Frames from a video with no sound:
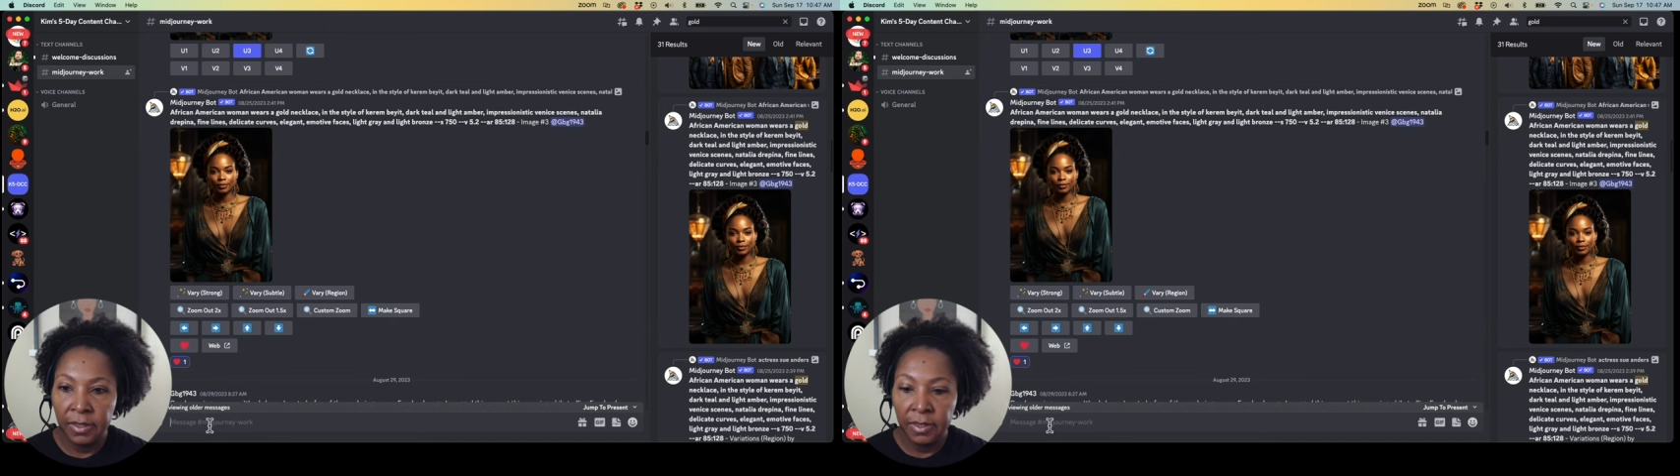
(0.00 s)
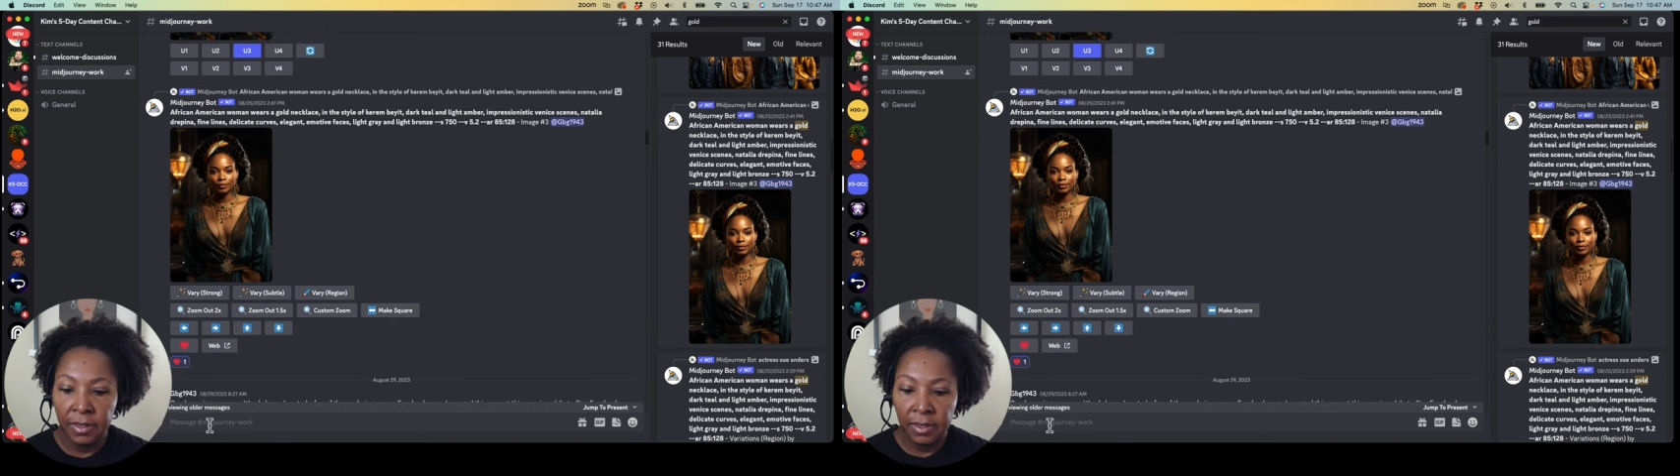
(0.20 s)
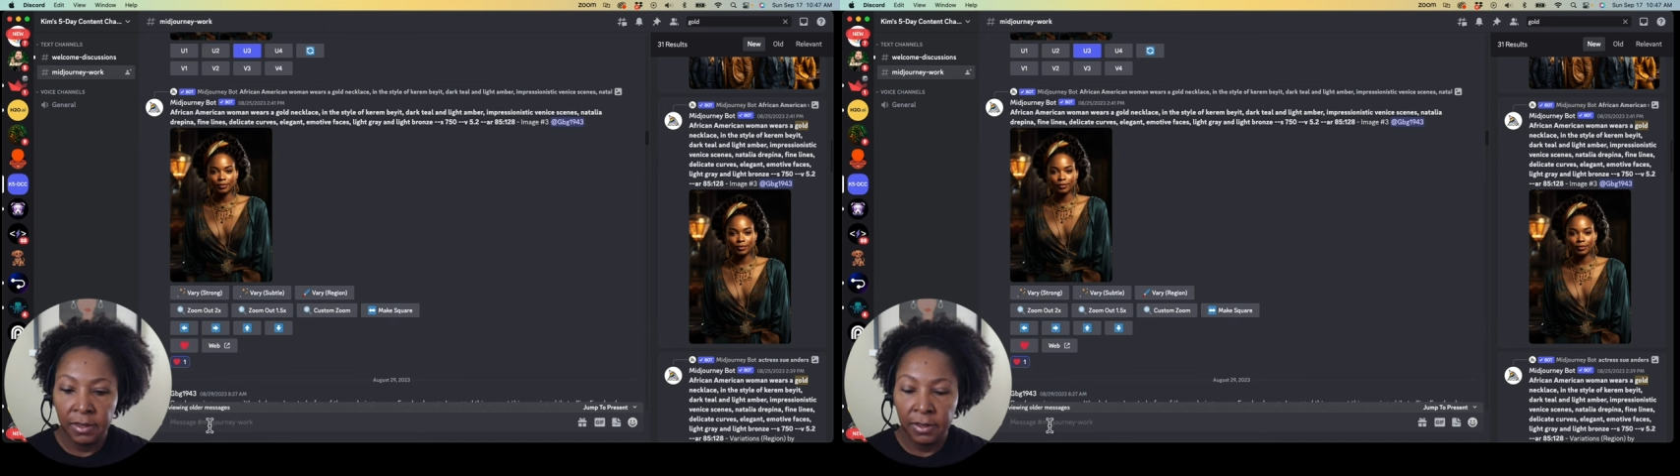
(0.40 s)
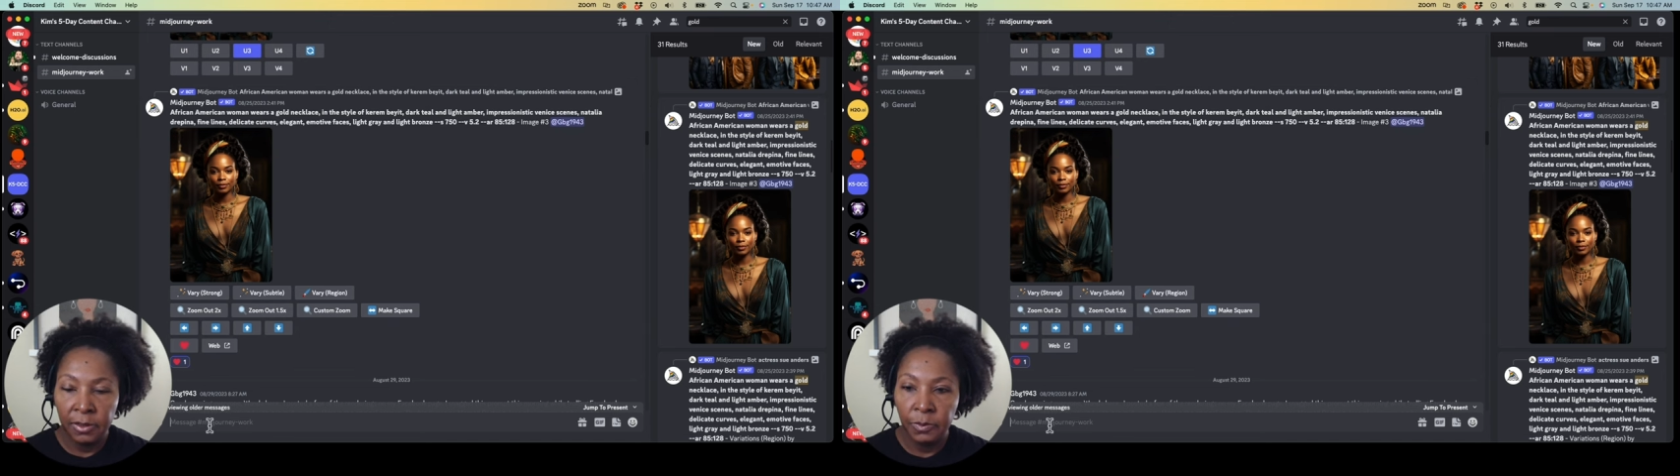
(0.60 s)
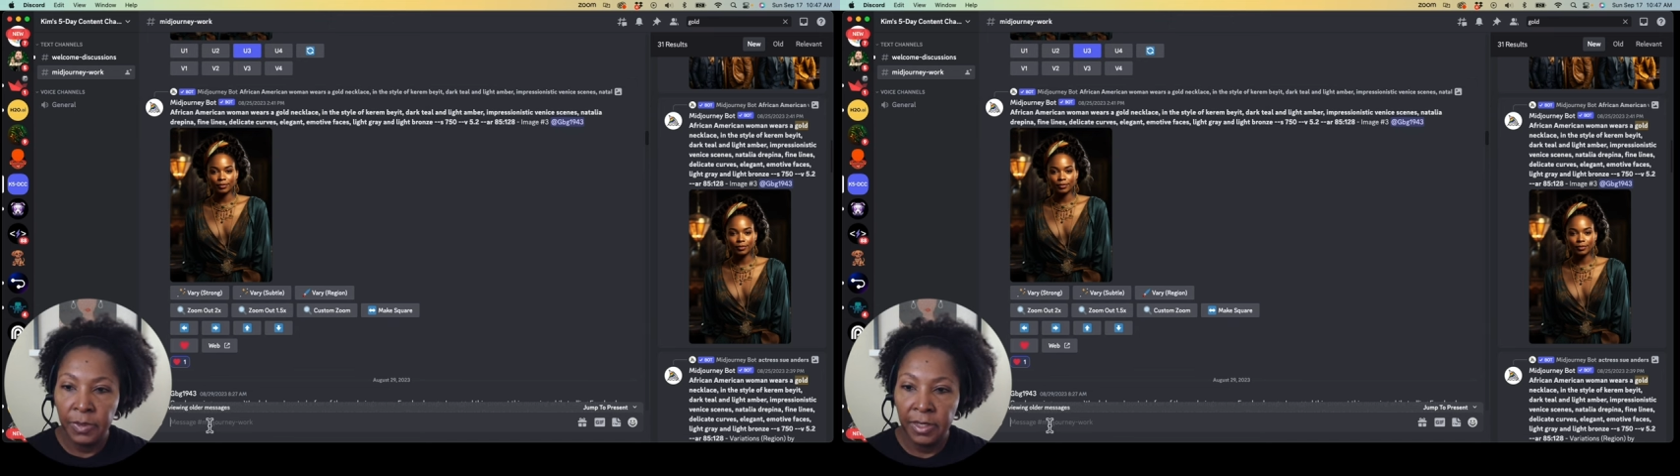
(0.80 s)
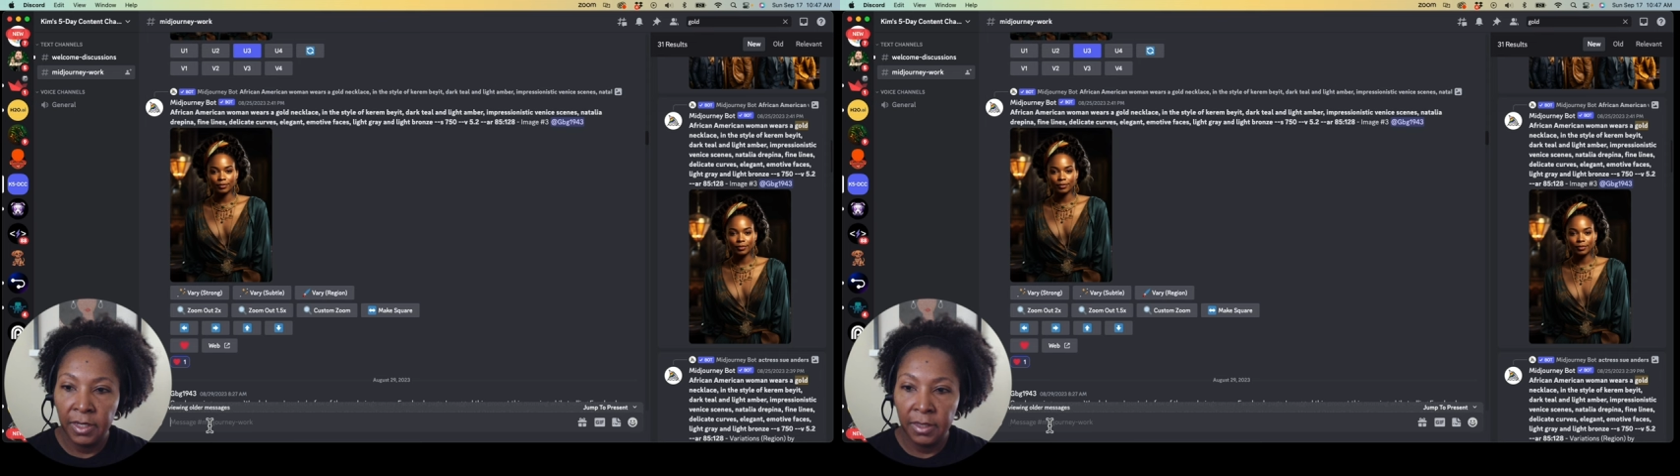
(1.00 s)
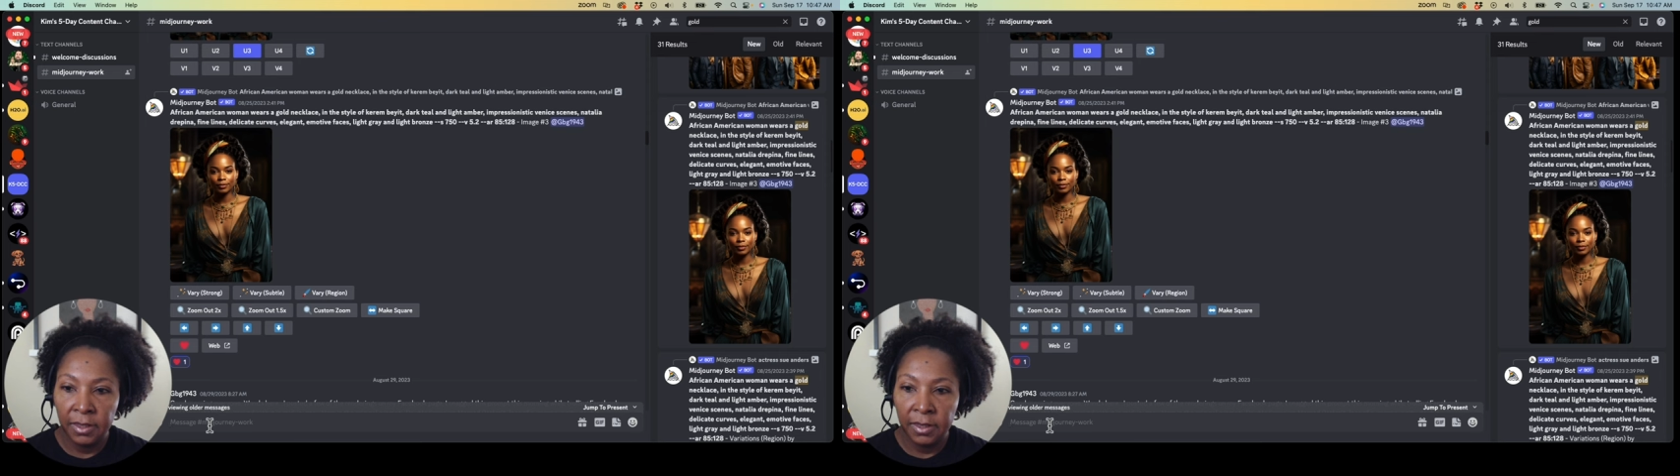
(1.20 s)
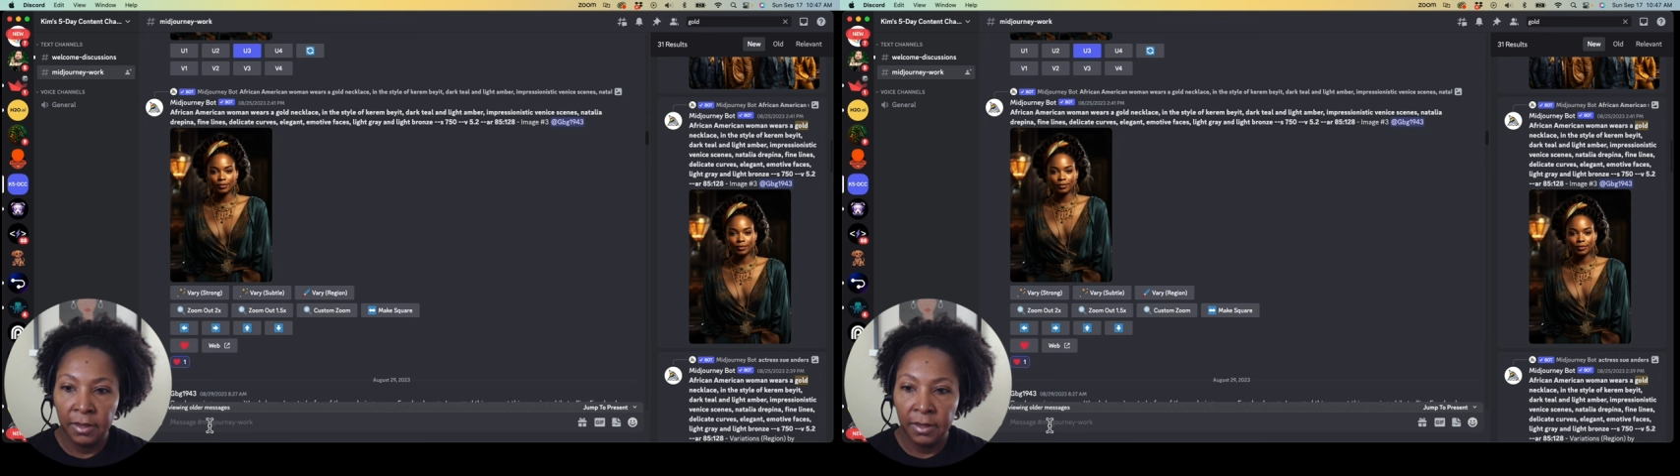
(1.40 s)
in the system, we need to